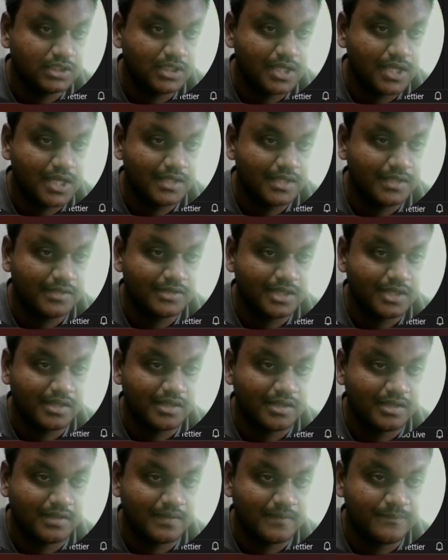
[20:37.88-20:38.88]
here in
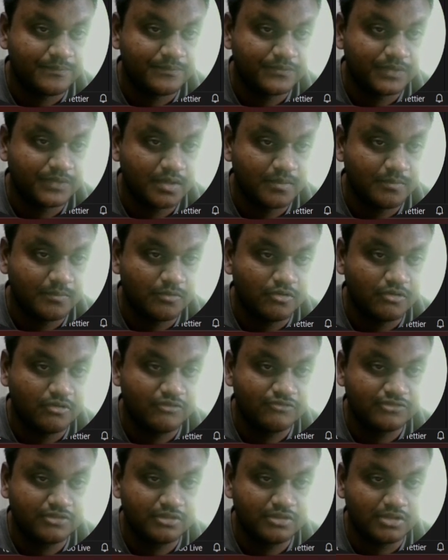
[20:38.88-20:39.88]
the
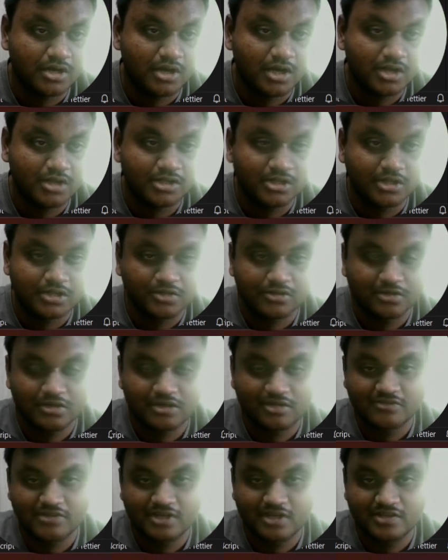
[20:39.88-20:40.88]

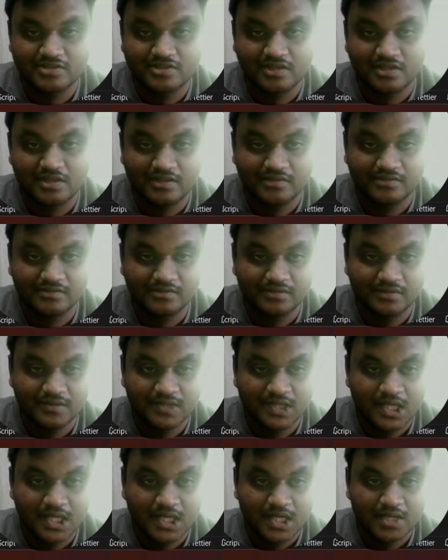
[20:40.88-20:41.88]
post.controllers.js,
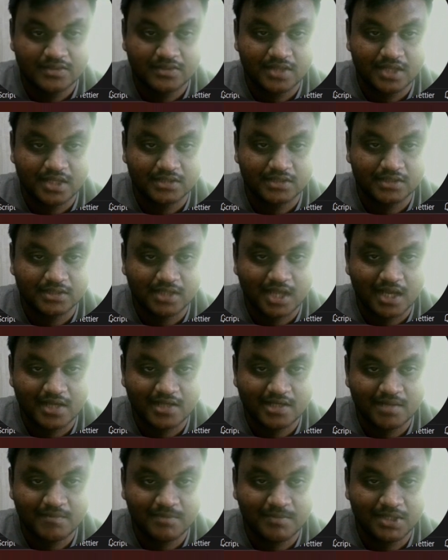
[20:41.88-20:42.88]
in the
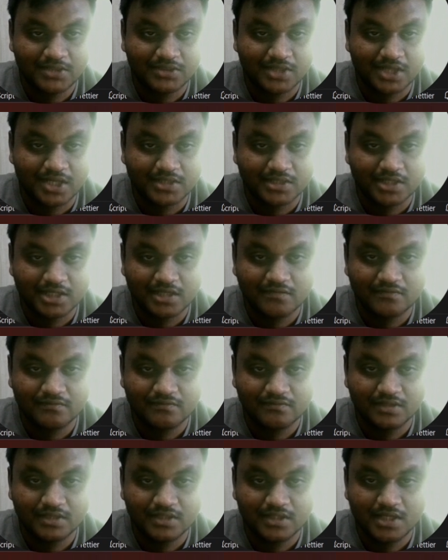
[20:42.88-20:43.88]
line number
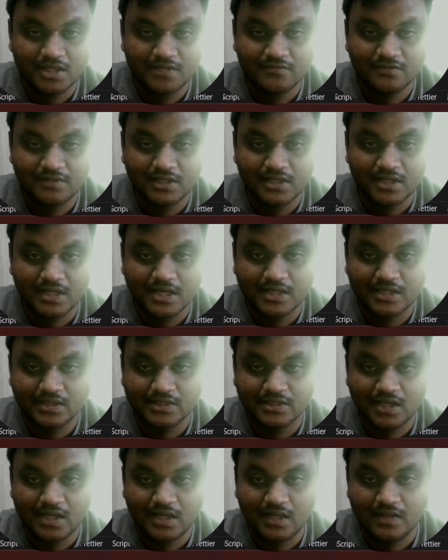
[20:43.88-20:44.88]
13, here we
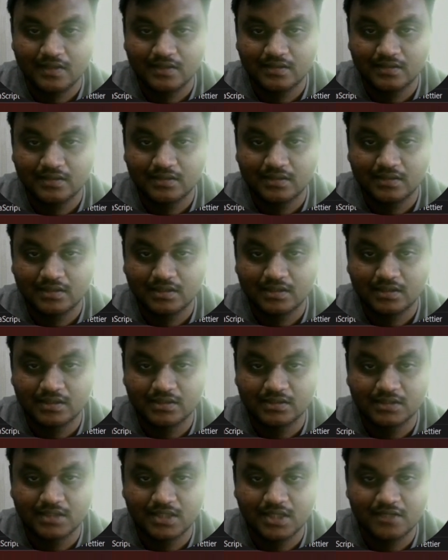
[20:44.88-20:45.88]
getting the
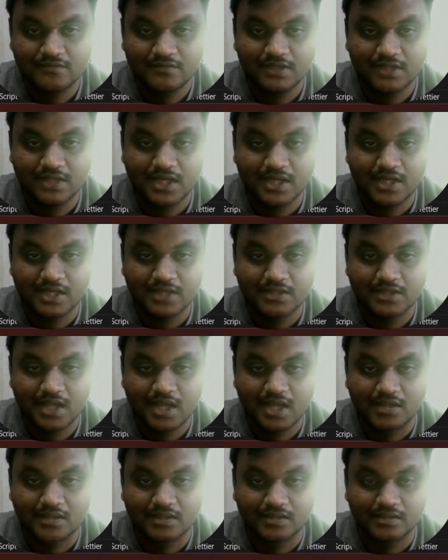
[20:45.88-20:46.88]

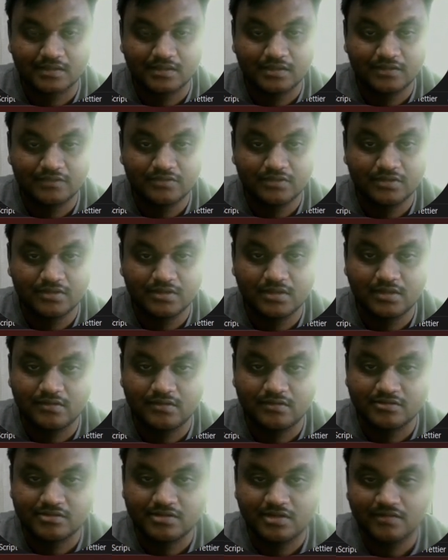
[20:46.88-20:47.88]
error. If you
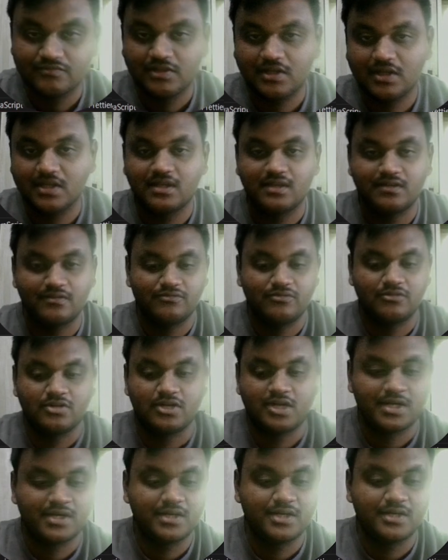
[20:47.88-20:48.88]
instead of the
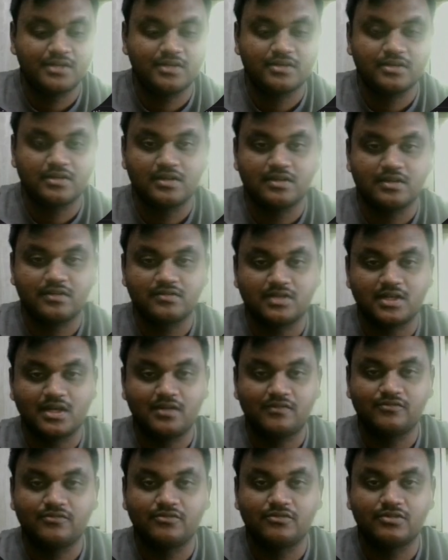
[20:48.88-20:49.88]
400, you can give
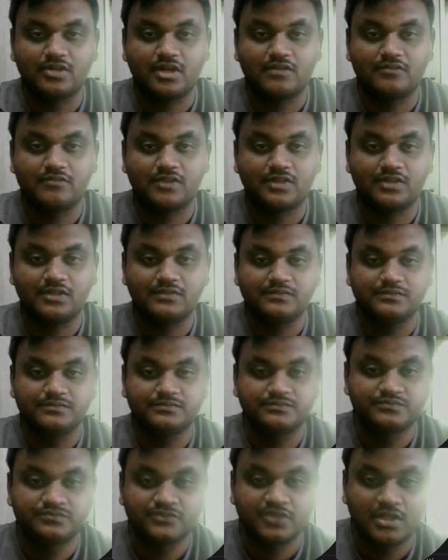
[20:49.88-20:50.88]
the 401
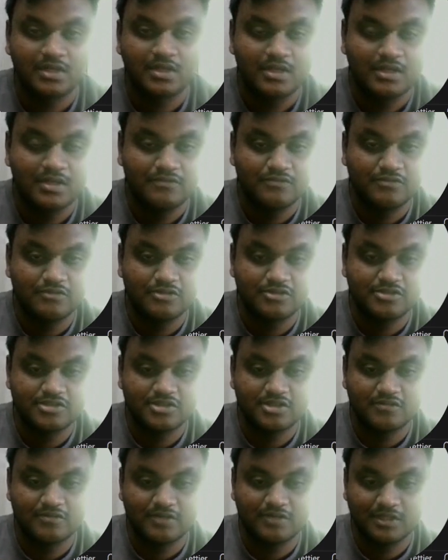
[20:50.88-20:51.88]

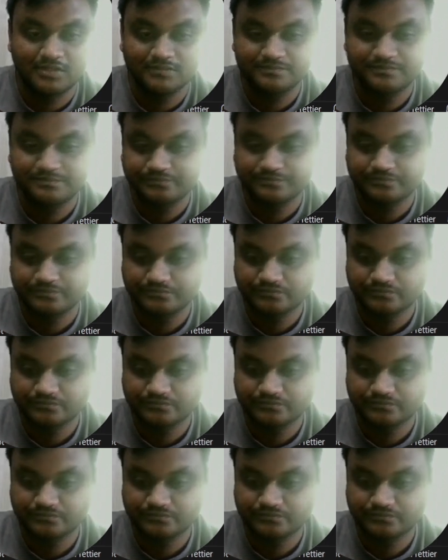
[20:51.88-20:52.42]
401.